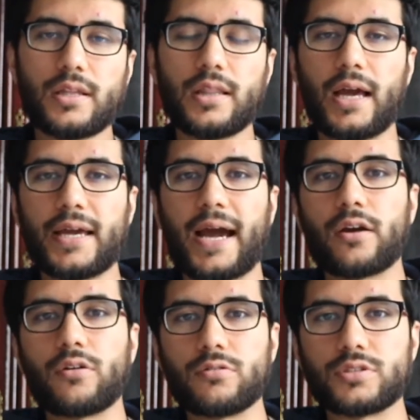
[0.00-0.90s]
like
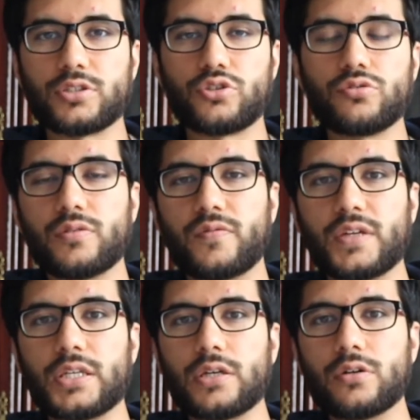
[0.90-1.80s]
angle to shoot the
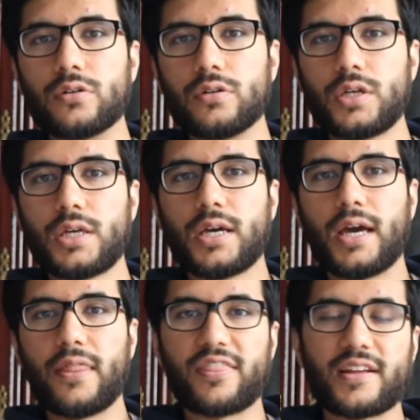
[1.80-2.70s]
video
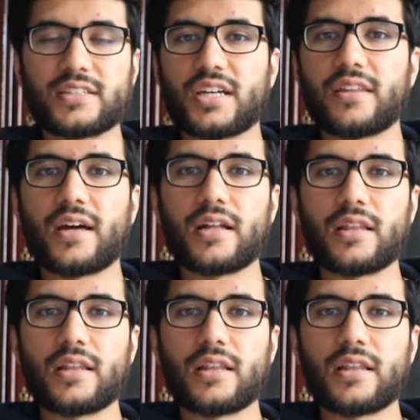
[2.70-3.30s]
and things like that.